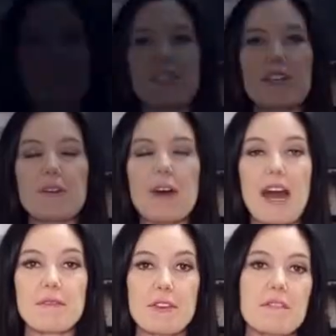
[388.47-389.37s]
So
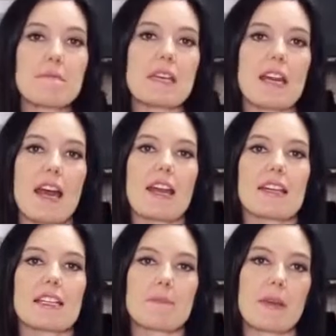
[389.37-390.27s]
after the meat
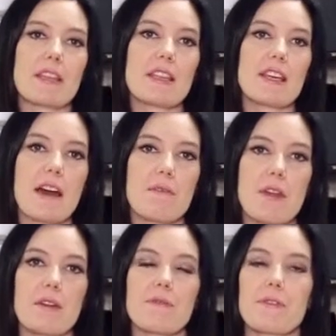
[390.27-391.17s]
has been in the
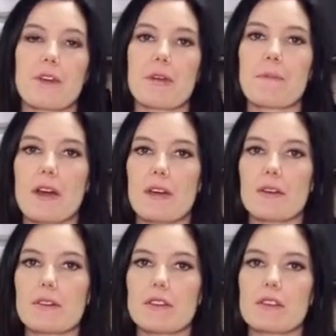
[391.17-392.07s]
oven for
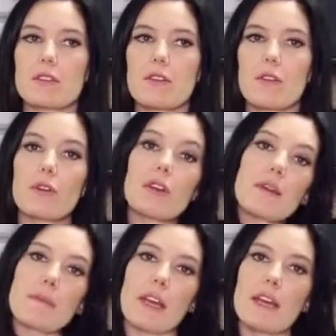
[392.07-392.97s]
about
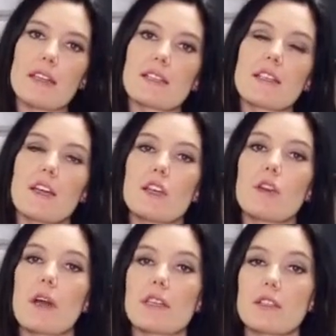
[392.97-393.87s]
30 minutes,
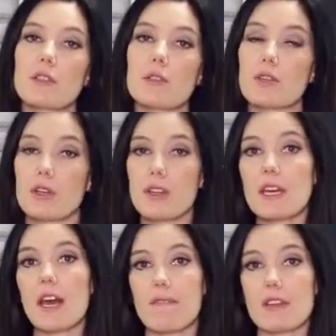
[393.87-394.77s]
you want to turn
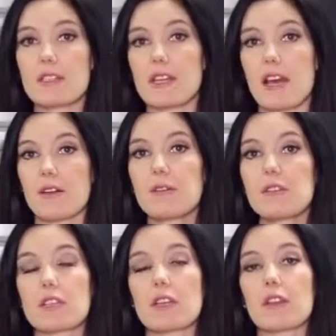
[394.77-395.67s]
the oven
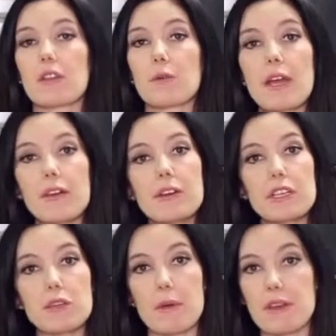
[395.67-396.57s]
down to
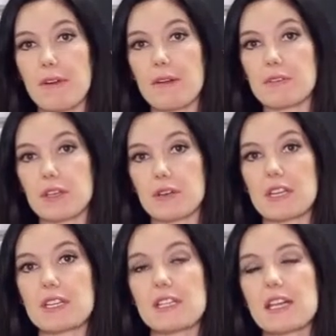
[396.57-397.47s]
325
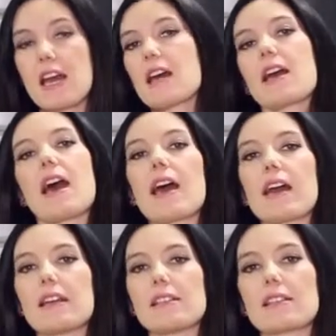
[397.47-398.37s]
degrees
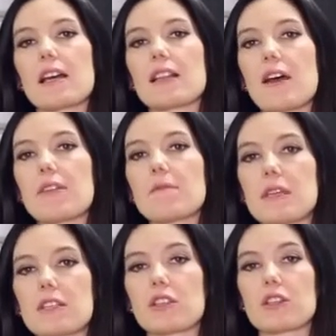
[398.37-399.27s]
and allow the
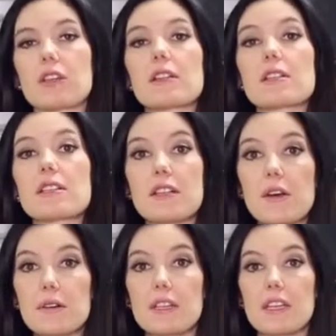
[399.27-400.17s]
meat to cook
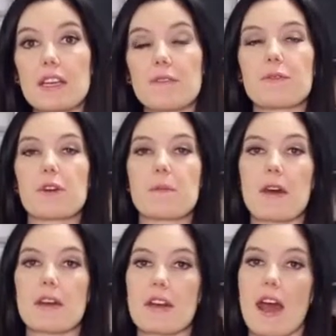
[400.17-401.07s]
slowly for
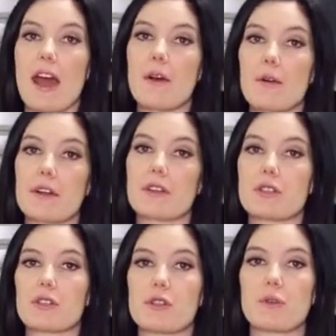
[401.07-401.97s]
about an hour
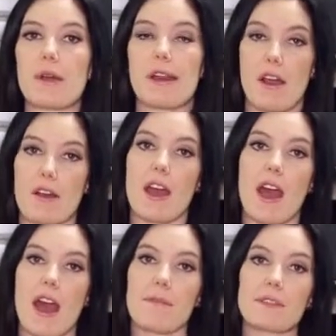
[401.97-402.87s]
to an hour and a
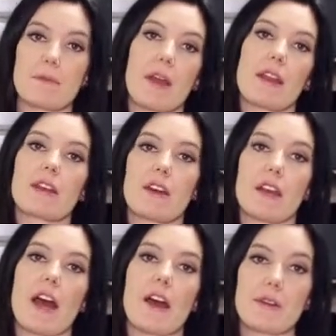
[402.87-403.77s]
half, depending
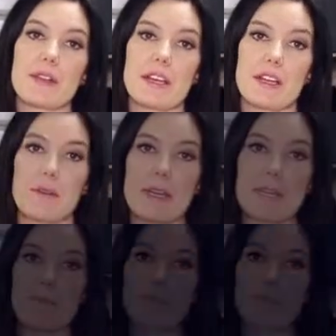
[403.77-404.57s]
on how you like your meat.